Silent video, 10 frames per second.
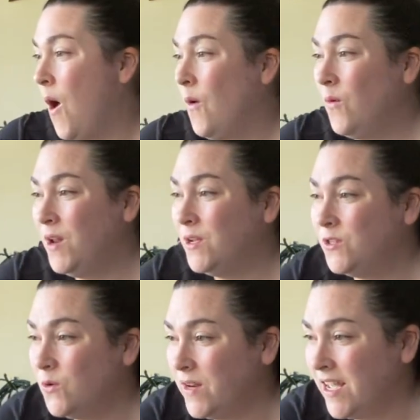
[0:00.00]
What are you
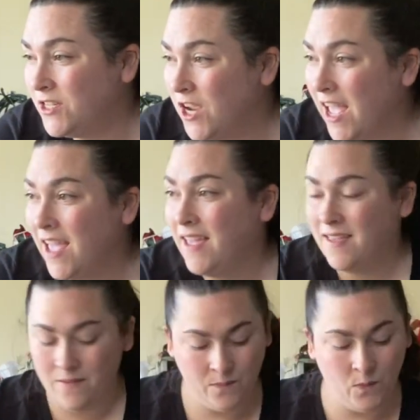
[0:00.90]
doing, AJ?
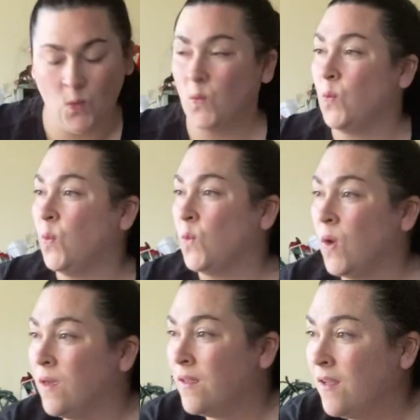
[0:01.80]

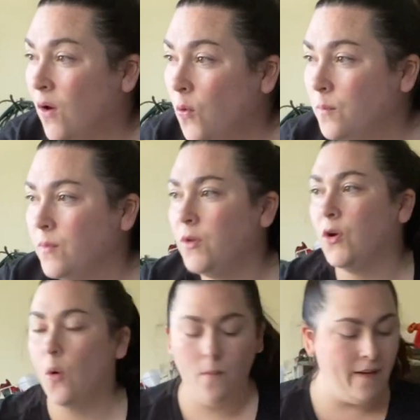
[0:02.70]
Oh, you're
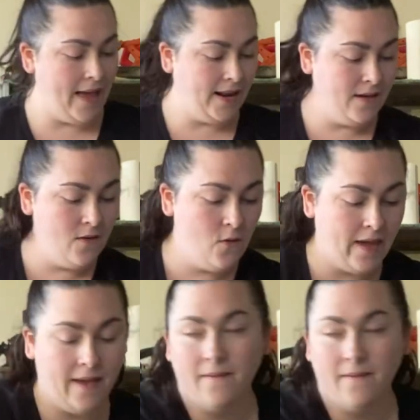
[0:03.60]
going potty. Okay,